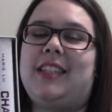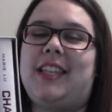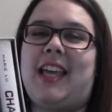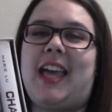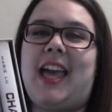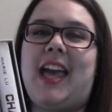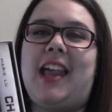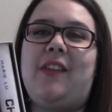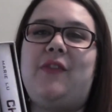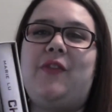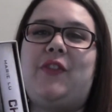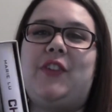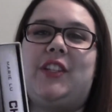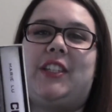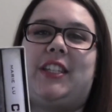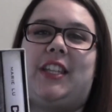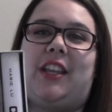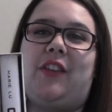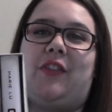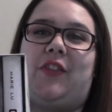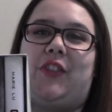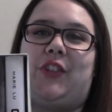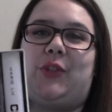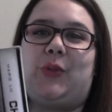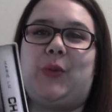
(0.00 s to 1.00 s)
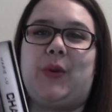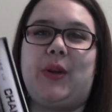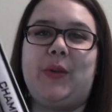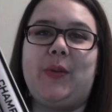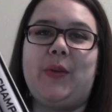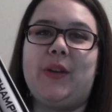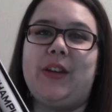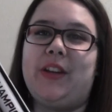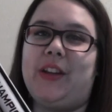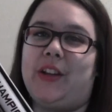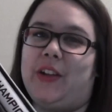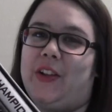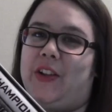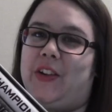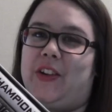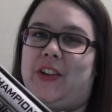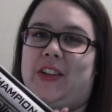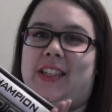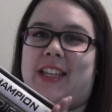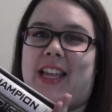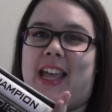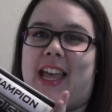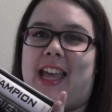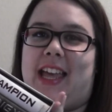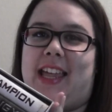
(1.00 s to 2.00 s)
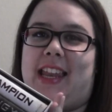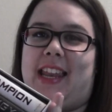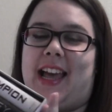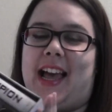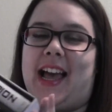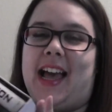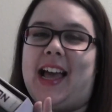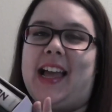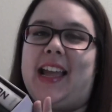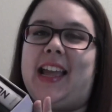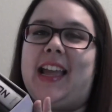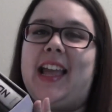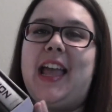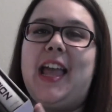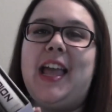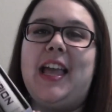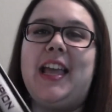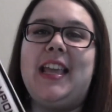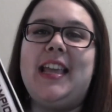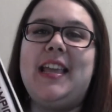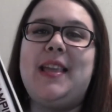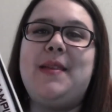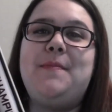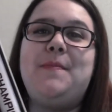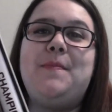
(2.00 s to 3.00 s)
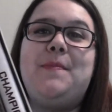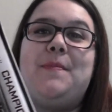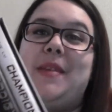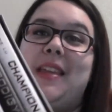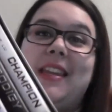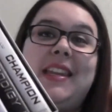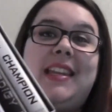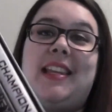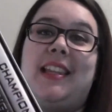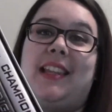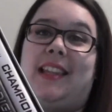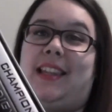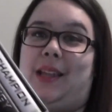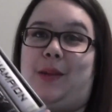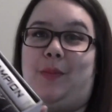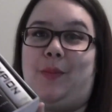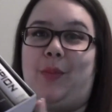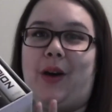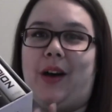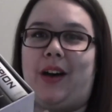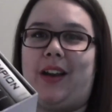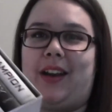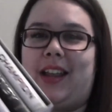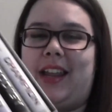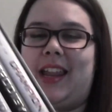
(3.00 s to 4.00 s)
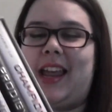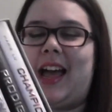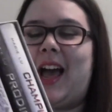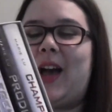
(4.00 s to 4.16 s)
They had it for sale for $21, and I immediately bought it.